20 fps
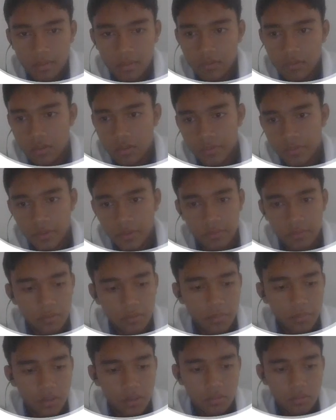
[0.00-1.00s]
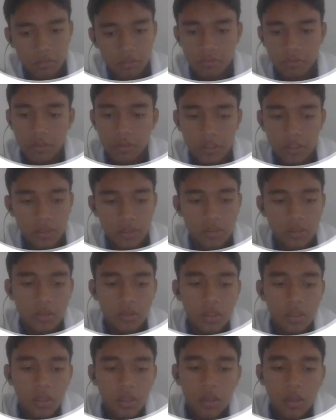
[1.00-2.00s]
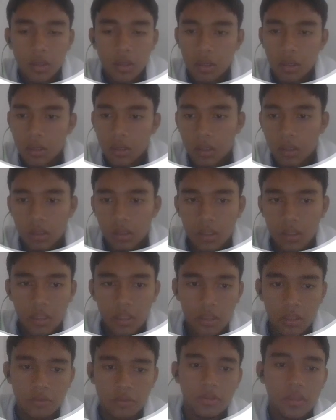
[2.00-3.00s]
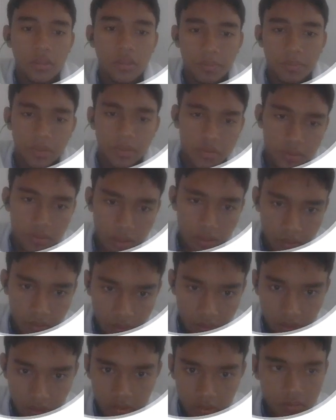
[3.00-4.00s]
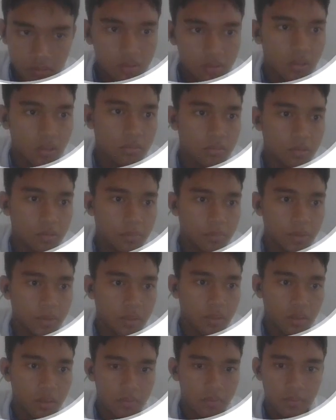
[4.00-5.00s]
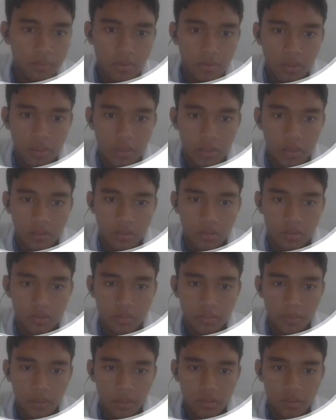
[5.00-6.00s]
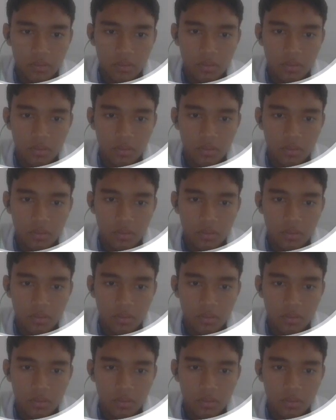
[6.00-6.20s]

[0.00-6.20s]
What the cost would be, so 20. Yeah, 20%, I guess that would be enough. And spare.